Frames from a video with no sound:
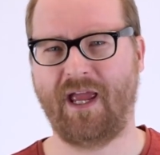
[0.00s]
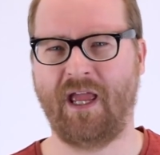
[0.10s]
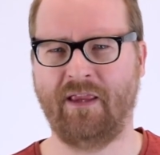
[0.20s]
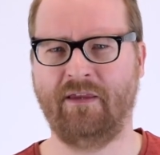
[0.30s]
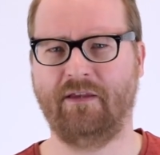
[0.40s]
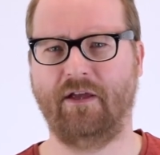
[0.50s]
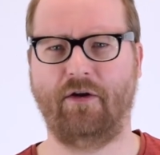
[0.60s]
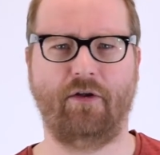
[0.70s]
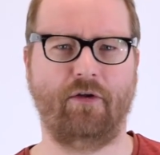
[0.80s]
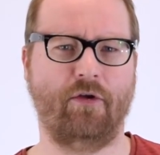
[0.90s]
and there
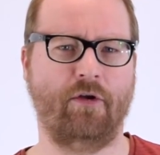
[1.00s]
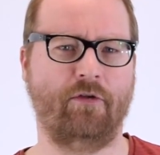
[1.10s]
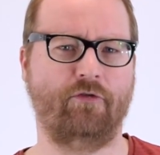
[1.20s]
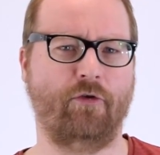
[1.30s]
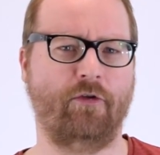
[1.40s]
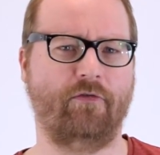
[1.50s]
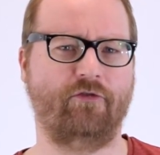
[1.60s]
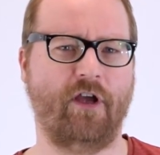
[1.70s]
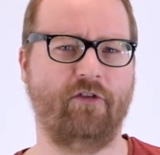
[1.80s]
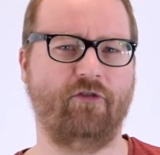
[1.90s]
are authoritative
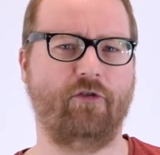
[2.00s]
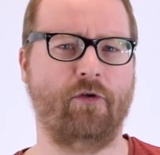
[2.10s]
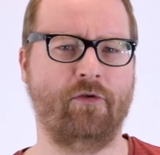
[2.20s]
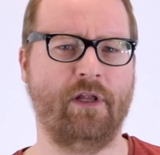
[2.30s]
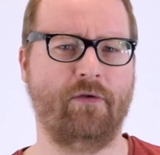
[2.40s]
sites currently